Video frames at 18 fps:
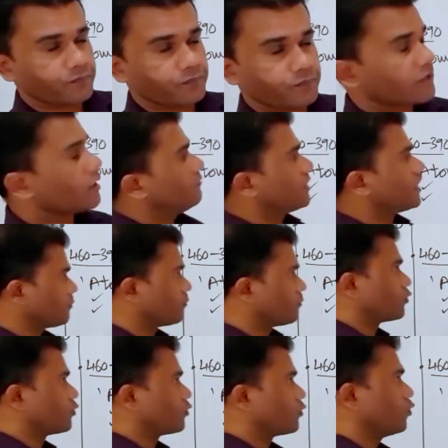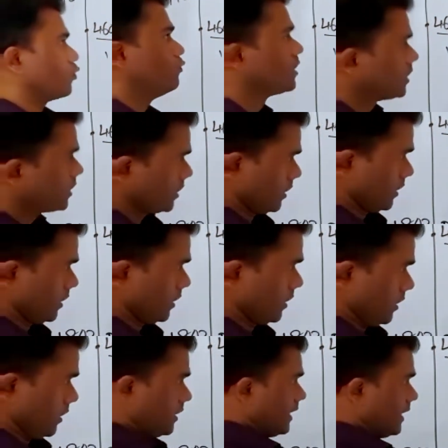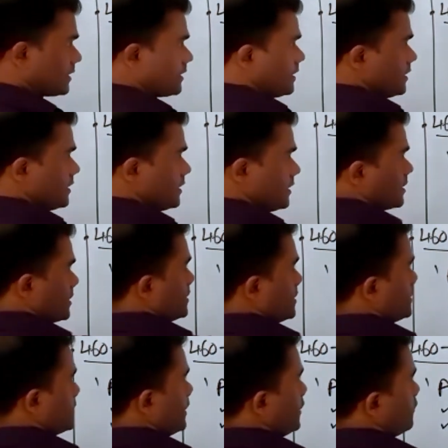We can prove gaseous state